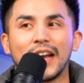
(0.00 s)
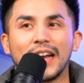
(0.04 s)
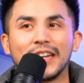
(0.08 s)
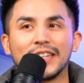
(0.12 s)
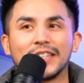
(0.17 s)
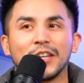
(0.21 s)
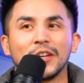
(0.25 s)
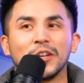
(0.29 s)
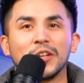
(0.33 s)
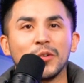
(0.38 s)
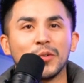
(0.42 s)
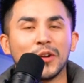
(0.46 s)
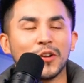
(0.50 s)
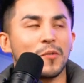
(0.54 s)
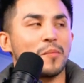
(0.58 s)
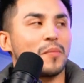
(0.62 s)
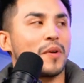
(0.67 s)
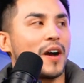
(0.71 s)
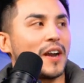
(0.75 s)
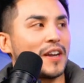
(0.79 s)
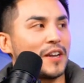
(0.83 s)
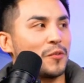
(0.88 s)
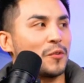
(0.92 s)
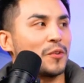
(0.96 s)
I tell you what your
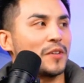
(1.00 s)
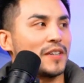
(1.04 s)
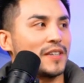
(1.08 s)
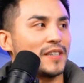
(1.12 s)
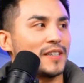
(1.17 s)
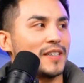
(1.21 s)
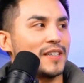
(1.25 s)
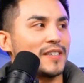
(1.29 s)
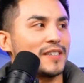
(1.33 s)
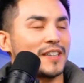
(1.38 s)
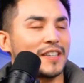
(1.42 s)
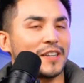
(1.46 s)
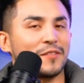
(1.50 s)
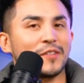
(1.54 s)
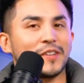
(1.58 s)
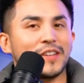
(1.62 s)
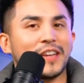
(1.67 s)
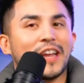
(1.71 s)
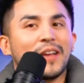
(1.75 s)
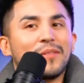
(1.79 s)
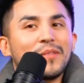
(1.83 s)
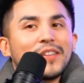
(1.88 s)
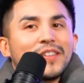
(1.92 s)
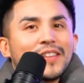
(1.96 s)
body really needs. Like, if you
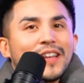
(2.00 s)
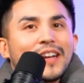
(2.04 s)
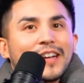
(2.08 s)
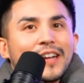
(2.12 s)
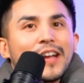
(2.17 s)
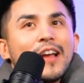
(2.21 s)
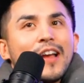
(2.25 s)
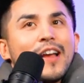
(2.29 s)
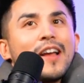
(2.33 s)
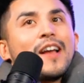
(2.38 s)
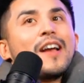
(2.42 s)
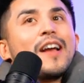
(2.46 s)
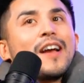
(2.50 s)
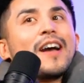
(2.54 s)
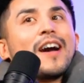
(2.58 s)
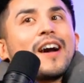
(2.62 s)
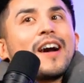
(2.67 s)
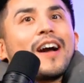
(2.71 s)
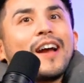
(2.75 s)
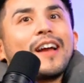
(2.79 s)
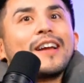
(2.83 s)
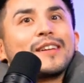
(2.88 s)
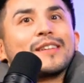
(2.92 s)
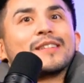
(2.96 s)
came in like
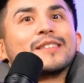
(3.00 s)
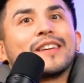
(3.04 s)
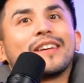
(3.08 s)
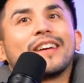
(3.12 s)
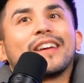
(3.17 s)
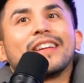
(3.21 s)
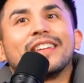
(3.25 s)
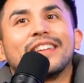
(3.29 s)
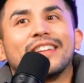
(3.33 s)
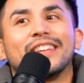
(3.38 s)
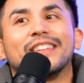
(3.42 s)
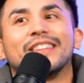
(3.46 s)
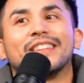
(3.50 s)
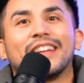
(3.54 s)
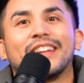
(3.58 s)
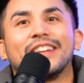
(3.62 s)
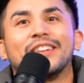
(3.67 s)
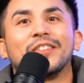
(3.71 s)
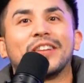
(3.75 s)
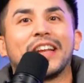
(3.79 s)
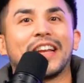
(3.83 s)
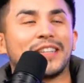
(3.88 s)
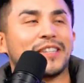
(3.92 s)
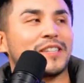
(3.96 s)
high anxiety and
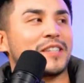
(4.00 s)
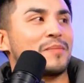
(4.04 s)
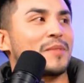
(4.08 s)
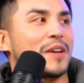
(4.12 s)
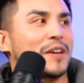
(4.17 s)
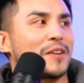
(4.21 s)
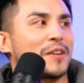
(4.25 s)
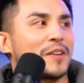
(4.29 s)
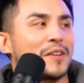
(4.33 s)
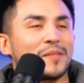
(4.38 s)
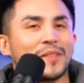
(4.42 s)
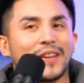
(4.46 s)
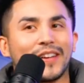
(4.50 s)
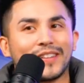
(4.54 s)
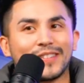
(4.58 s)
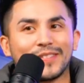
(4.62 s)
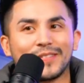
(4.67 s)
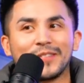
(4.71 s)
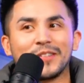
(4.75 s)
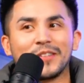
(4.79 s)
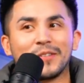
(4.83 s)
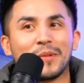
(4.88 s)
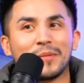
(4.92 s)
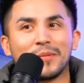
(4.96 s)
you can't sleep that good, and like
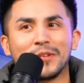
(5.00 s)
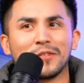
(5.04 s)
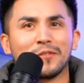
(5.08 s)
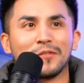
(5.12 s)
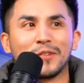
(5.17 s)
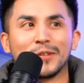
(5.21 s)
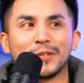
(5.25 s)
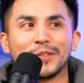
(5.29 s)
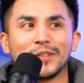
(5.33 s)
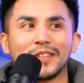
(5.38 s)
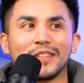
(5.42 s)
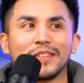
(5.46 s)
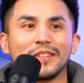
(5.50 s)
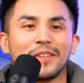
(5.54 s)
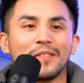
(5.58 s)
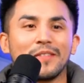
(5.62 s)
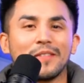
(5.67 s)
you might be deficient